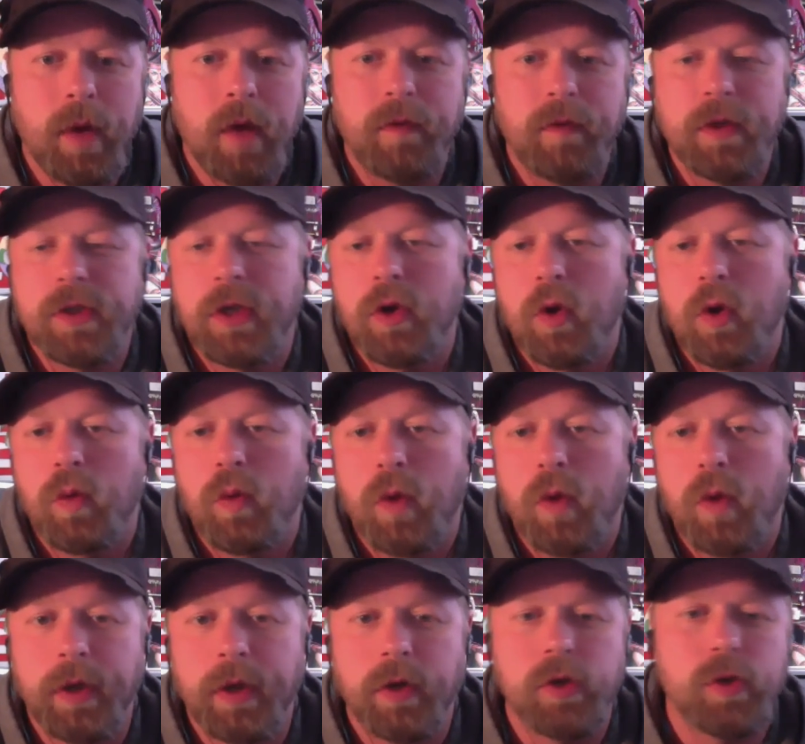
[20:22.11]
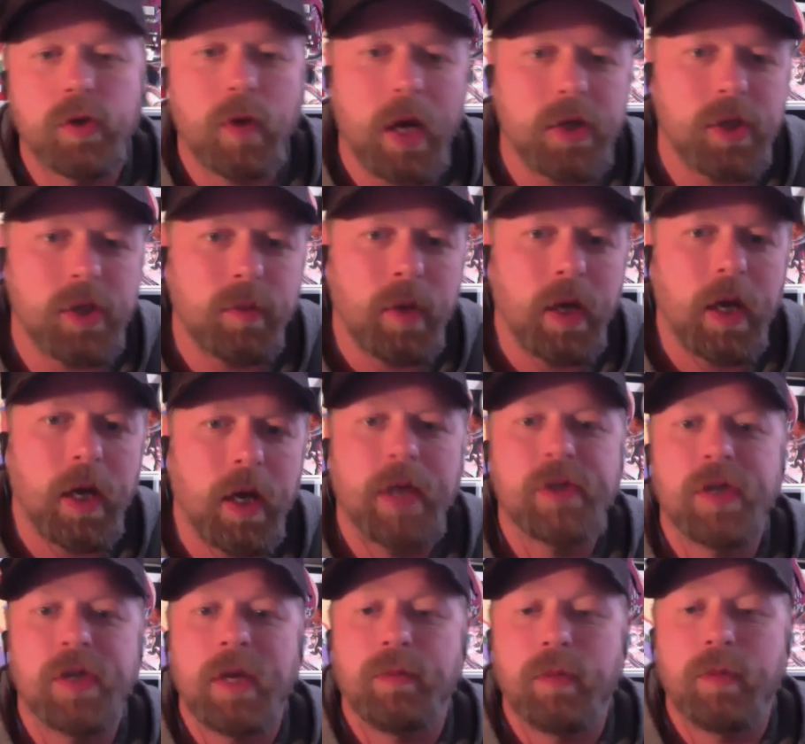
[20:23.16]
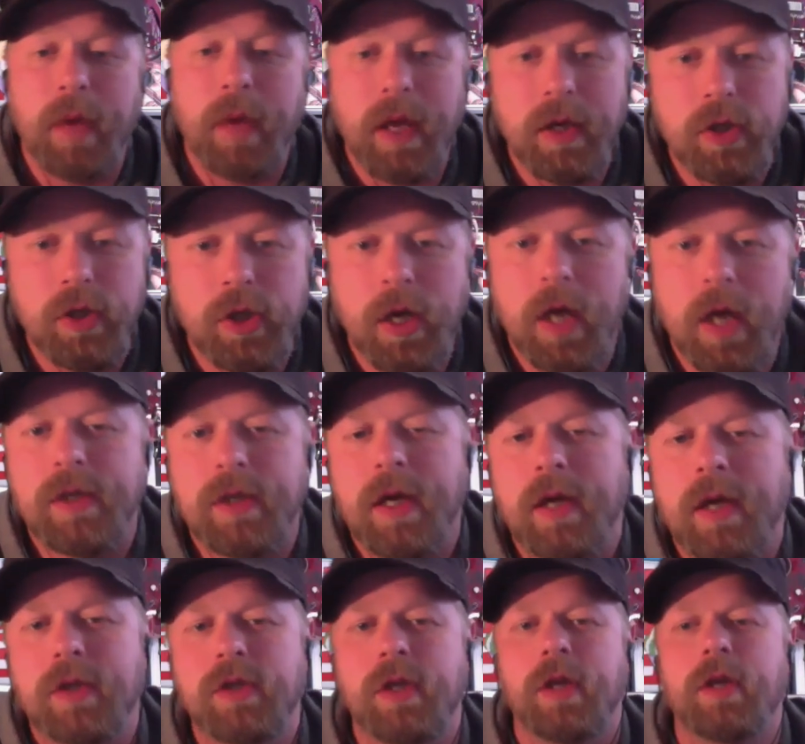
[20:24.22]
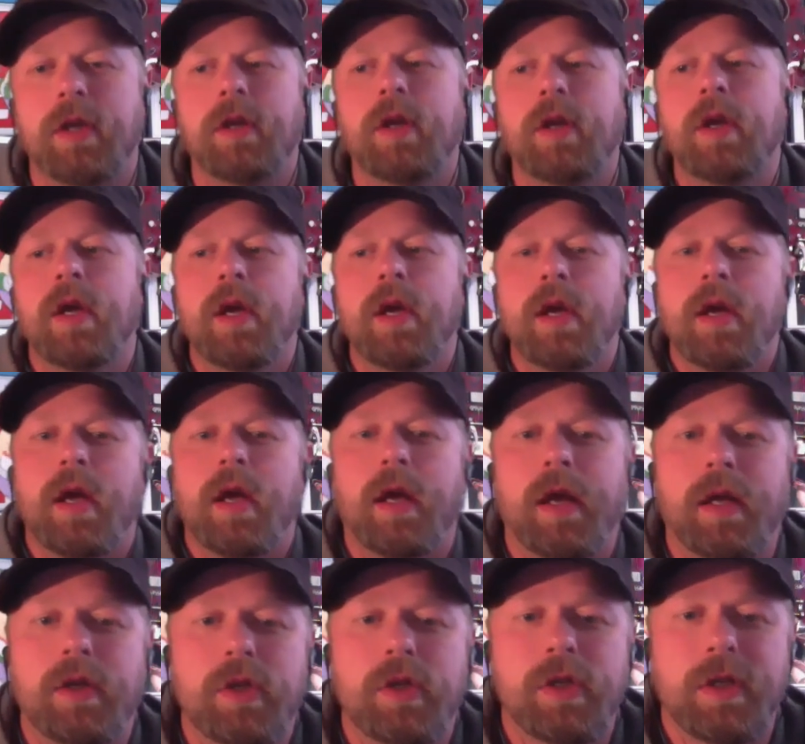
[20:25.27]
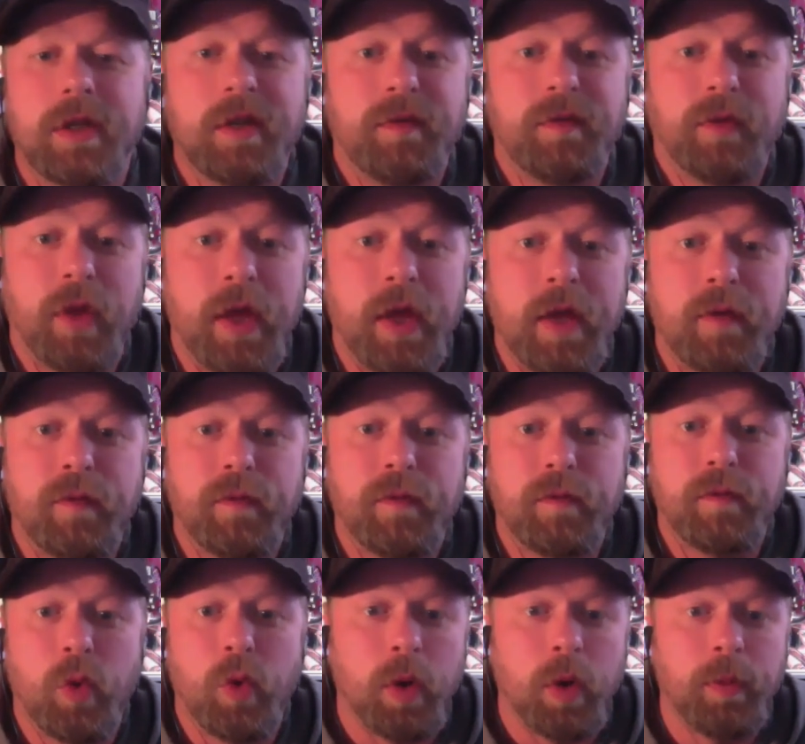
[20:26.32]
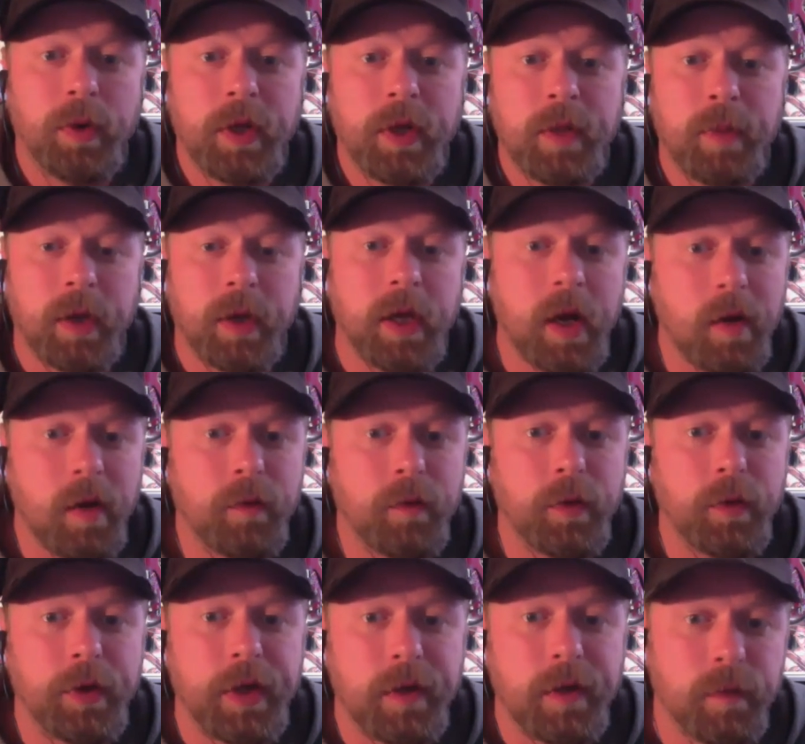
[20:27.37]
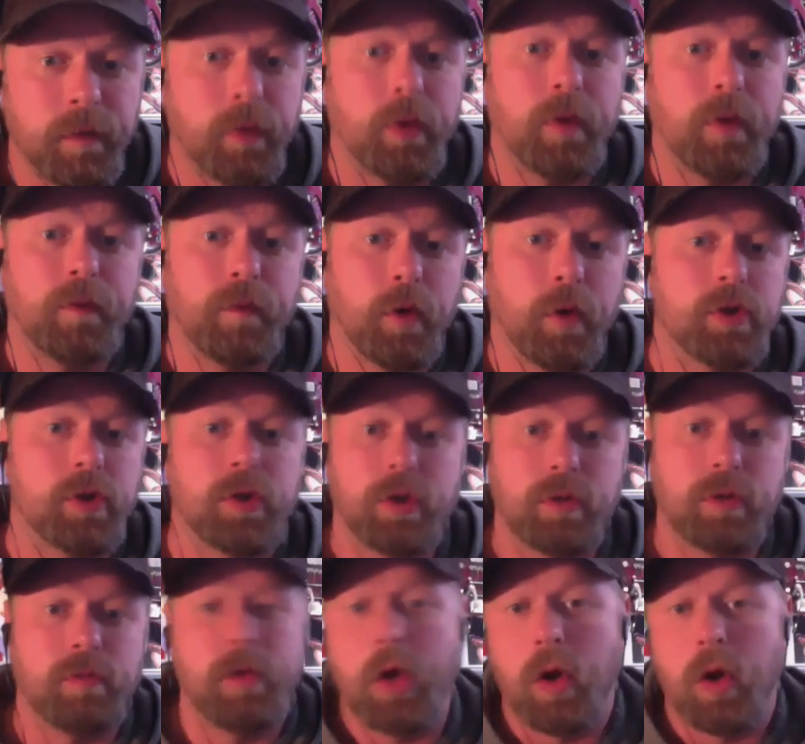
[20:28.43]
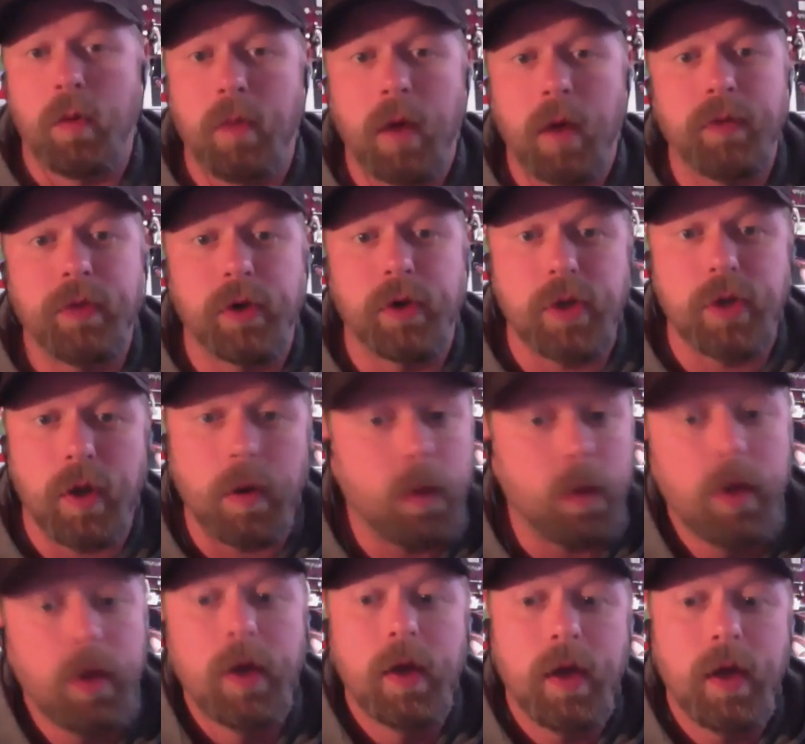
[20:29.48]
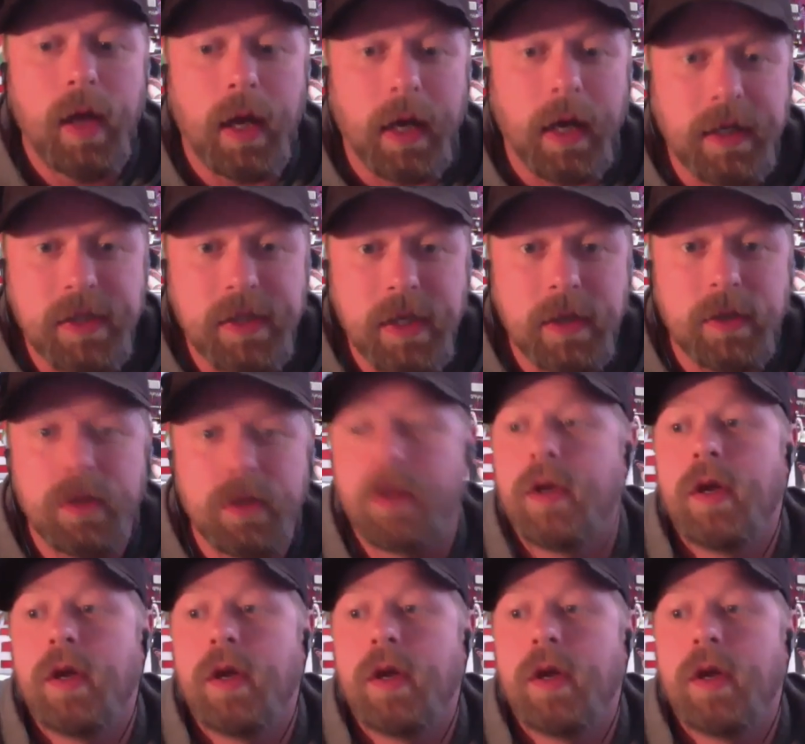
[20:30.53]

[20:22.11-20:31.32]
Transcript: Obviously, no rubbing or scratching my eyes, keep the bandage contacts in, and then just live life normally but carefully for the first, month or so. And I did.